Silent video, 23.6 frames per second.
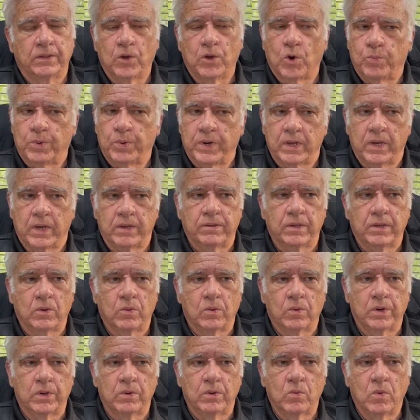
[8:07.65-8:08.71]
the opening, I think
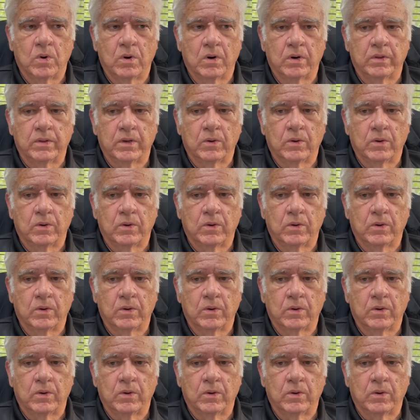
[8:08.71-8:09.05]
where you were,